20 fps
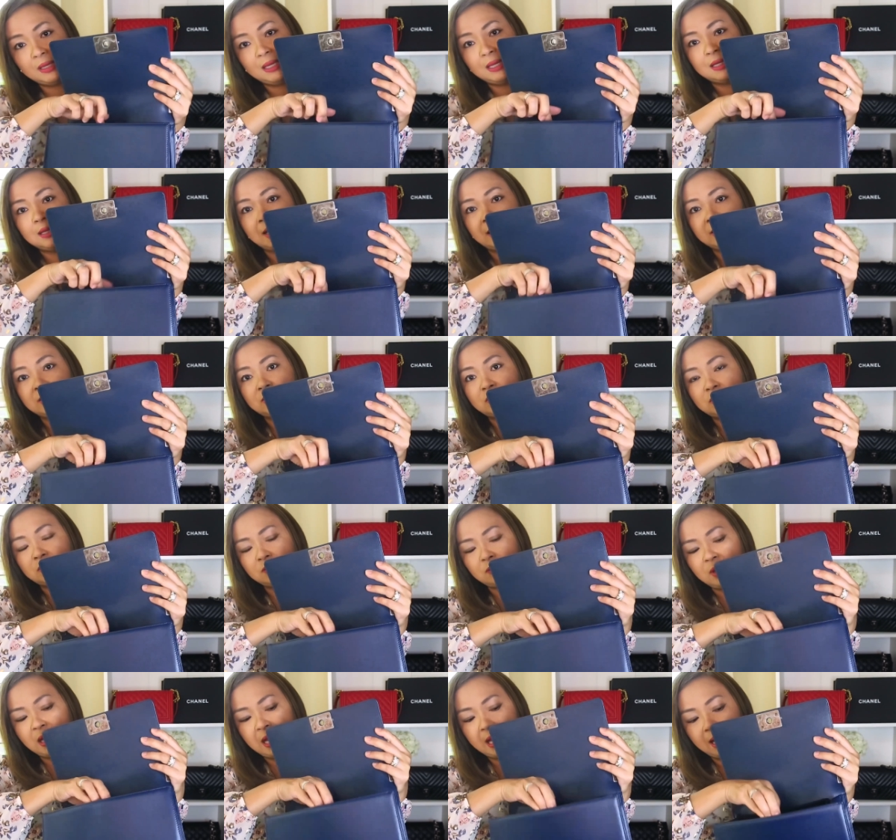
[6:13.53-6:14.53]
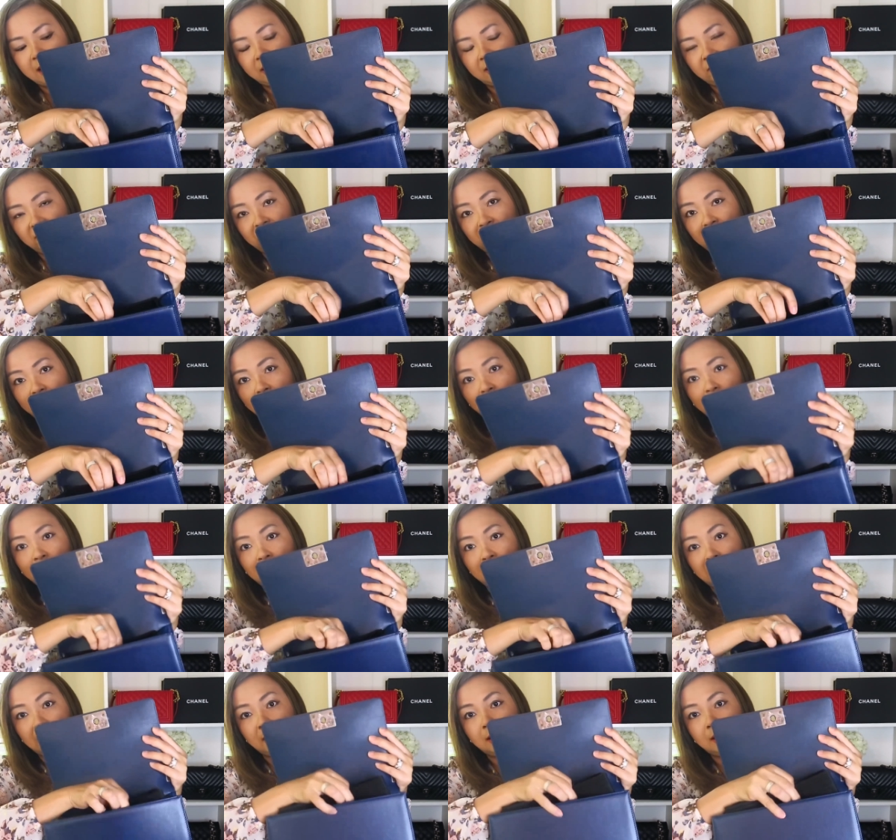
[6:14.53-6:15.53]
And I do have
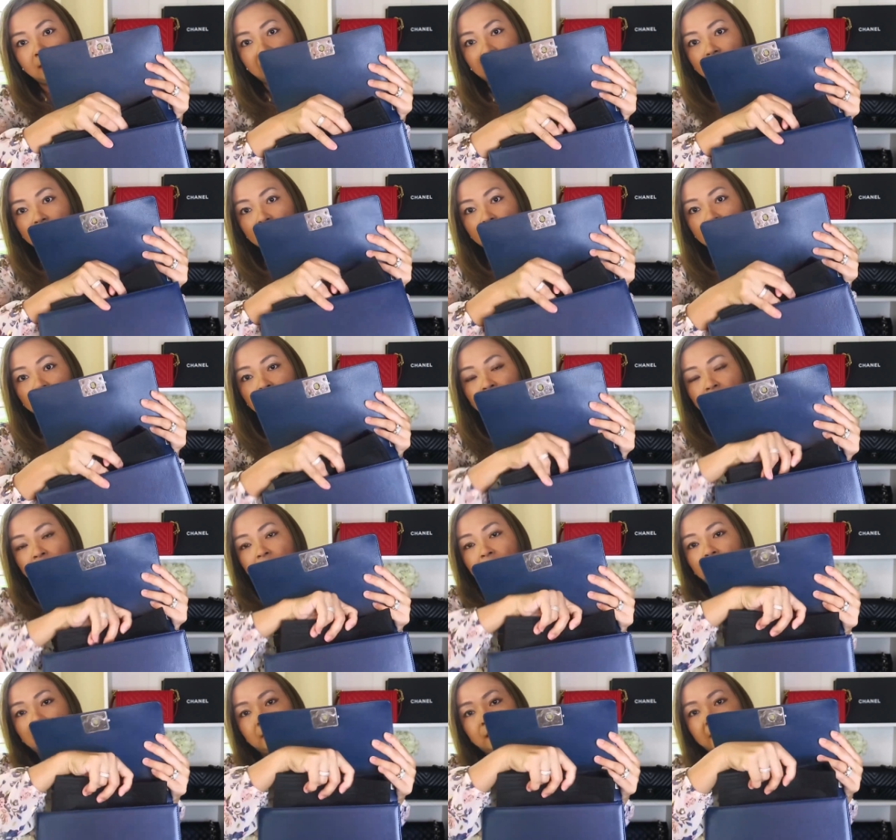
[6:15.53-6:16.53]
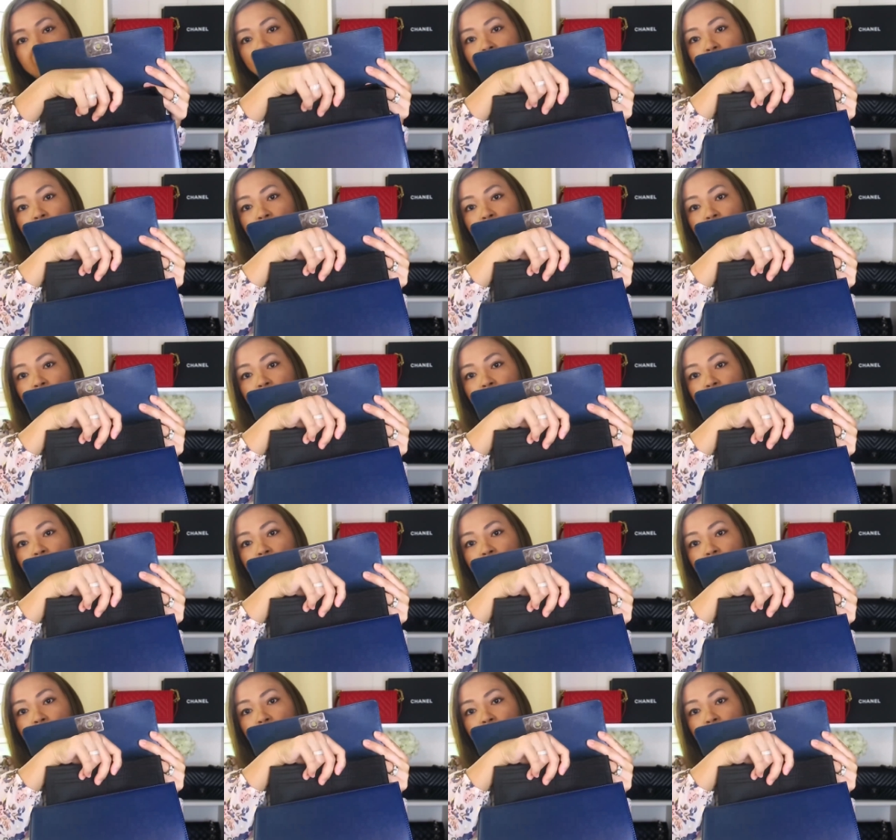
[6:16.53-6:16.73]
oh, uh, an